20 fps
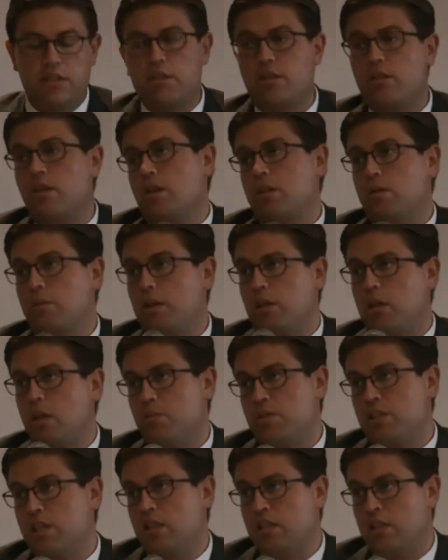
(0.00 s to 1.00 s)
the crux when it
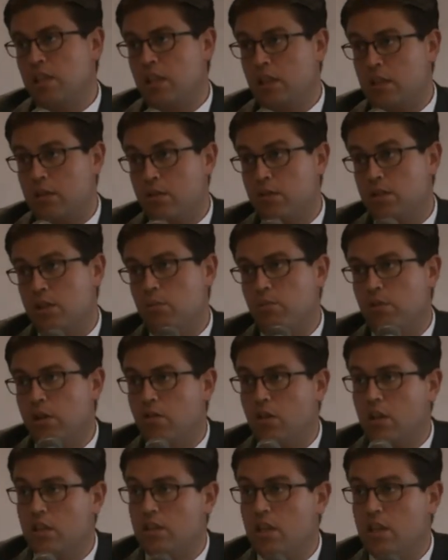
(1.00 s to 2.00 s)
comes down to electricity
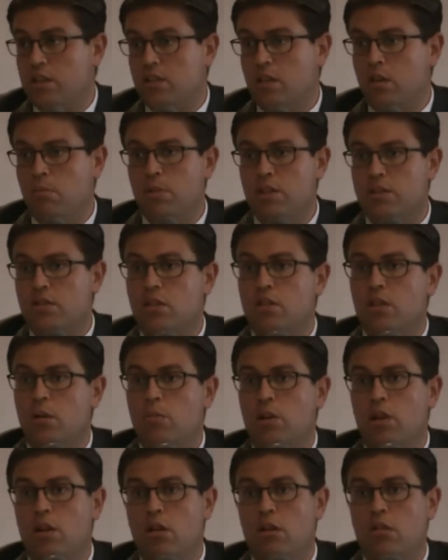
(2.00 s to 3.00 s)
privatisation, and Mr.
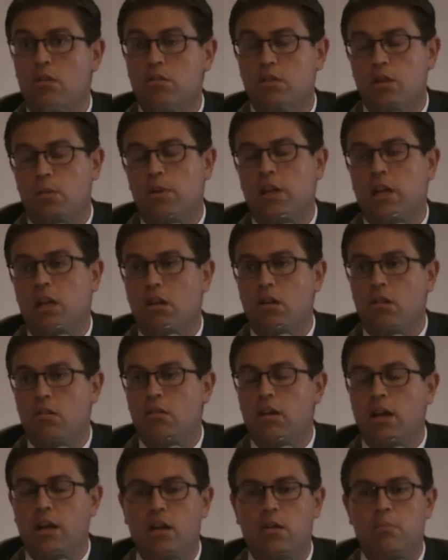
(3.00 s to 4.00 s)

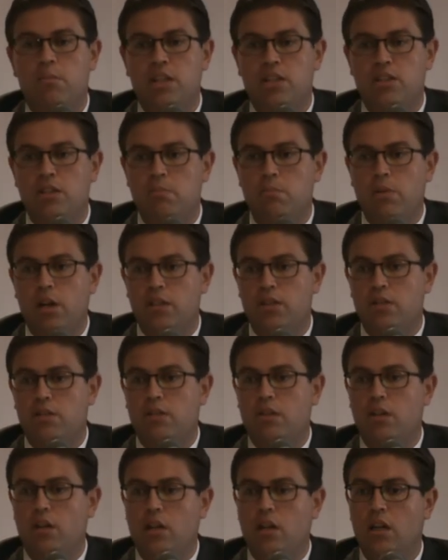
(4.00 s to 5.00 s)
Dominello mentioned
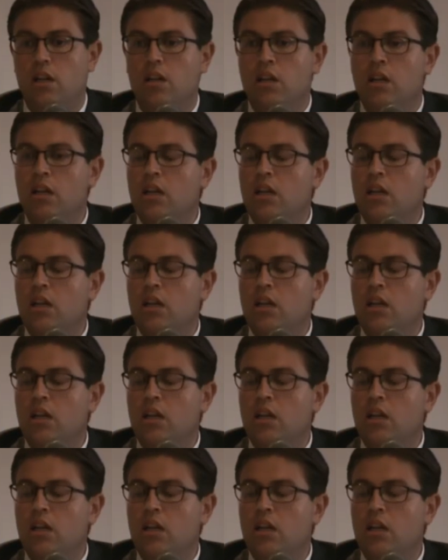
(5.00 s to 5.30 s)
budgets earlier.